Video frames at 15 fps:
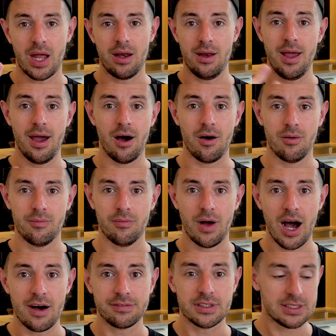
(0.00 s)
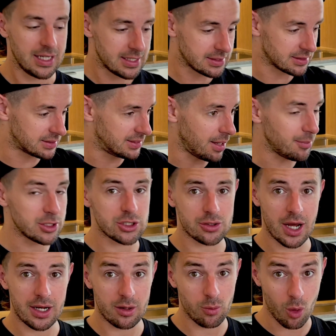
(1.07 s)
And now, after Tesla's
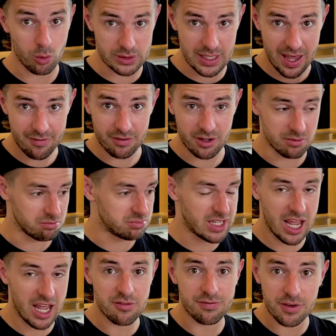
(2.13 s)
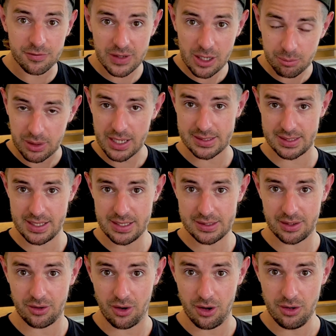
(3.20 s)
demonstrated what was evident 10, 15 plus
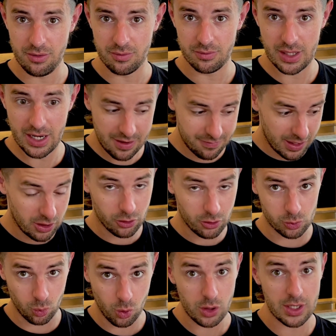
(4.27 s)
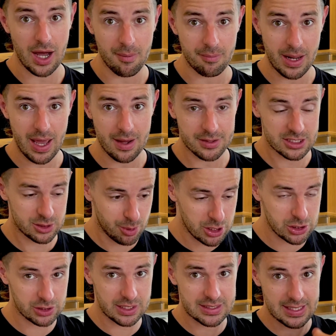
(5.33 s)
years ago, that EV costs would come down,
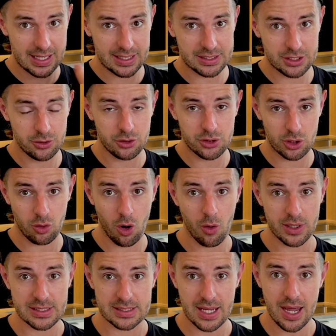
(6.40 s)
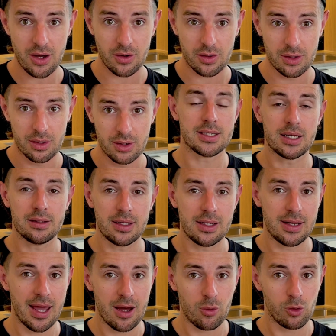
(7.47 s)
especially as they continued to grow in scale, suddenly
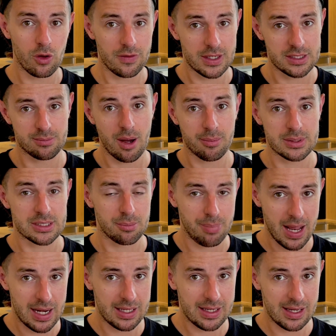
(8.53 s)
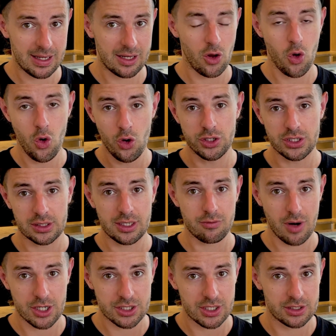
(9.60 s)
now all of these Muppets are panicking and urgently
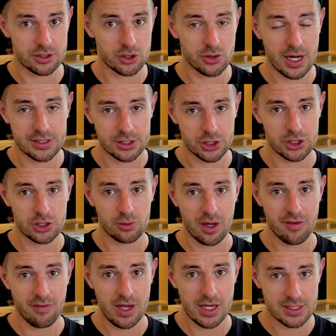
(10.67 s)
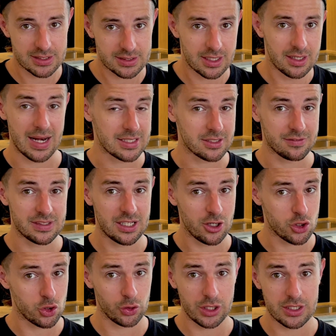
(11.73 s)
rushing to transition to EVs. And as I've said
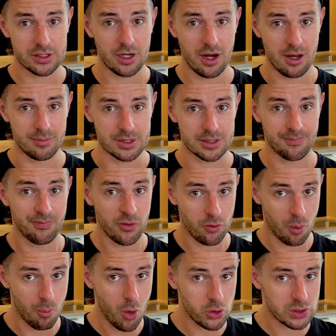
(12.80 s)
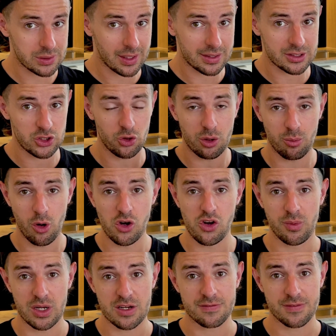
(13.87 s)
a trillion times, for most legacy
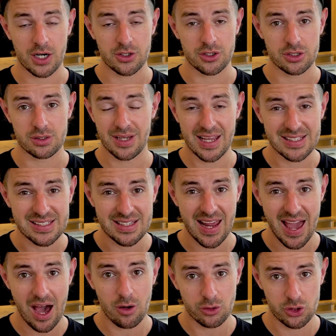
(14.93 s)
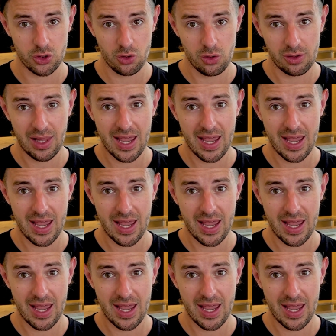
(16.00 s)
automotive manufacturers, it's now too